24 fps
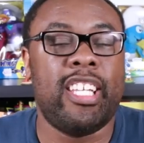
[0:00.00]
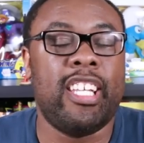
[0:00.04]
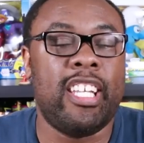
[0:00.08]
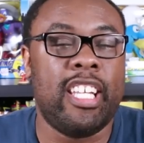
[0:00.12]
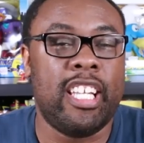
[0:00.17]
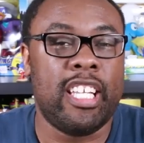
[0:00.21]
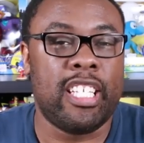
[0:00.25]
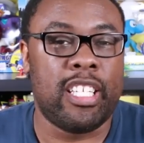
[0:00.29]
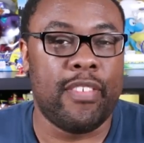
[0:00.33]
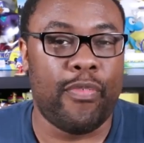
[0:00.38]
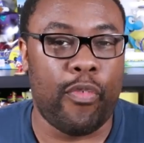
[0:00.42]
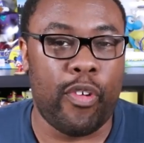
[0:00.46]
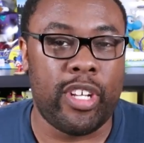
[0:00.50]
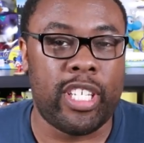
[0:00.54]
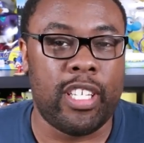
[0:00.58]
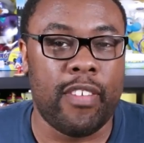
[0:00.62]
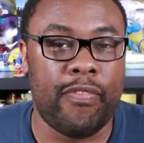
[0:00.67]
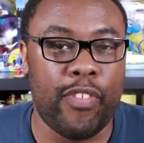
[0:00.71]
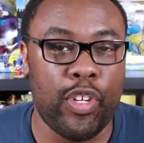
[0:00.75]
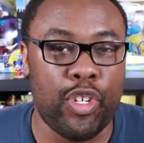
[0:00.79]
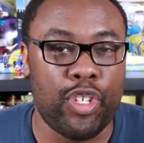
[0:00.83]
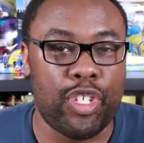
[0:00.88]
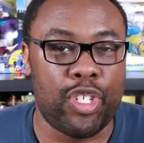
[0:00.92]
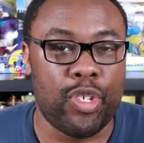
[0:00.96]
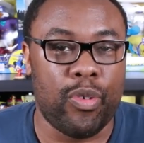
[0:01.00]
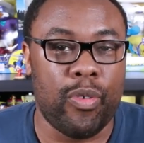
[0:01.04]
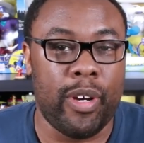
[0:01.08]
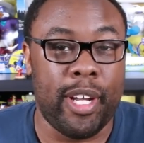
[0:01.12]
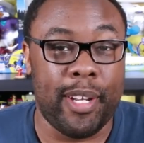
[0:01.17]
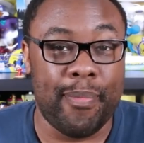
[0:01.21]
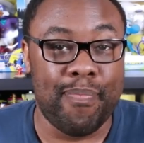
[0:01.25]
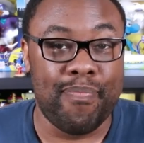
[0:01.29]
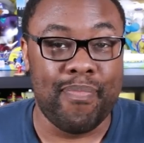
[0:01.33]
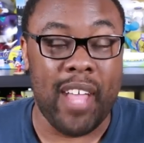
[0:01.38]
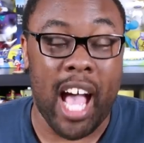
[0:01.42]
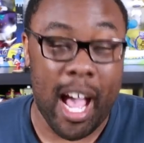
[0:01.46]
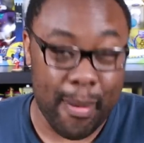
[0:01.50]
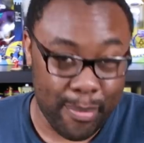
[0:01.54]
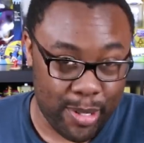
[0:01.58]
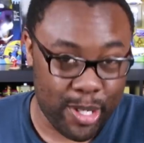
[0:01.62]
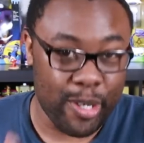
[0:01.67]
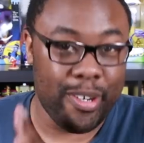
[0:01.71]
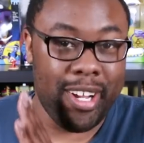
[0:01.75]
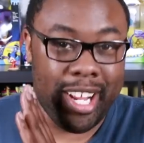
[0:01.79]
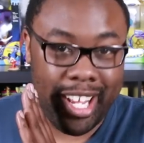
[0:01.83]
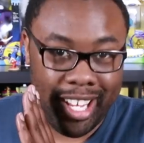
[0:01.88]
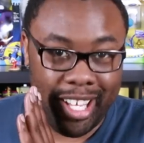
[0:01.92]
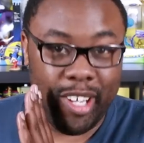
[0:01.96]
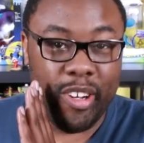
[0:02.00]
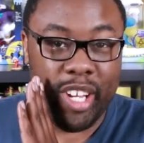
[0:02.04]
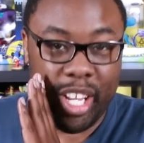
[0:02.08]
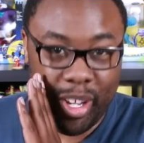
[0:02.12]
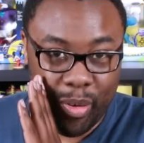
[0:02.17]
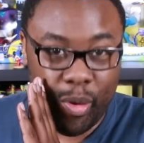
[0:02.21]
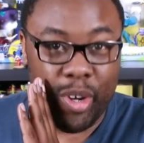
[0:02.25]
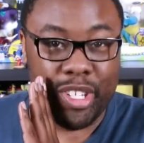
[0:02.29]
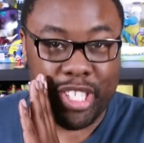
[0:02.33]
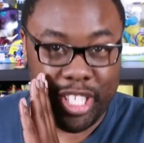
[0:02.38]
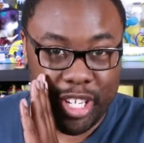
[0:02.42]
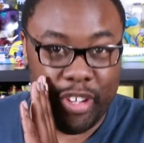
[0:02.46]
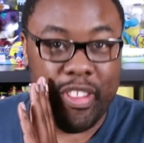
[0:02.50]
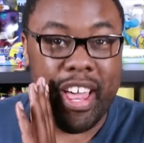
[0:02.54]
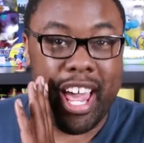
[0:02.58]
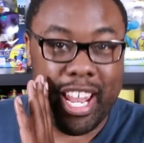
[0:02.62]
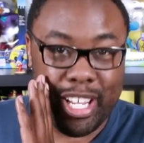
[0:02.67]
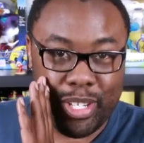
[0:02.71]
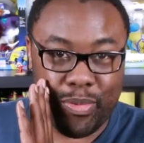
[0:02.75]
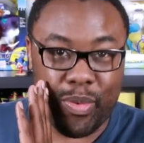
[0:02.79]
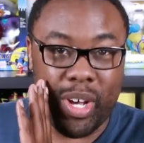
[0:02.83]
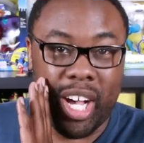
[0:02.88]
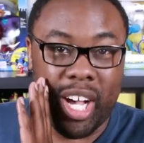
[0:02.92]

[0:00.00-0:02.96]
Tennant is the voice of the Fugitoid. I'm sure Nickelodeon wants to know that as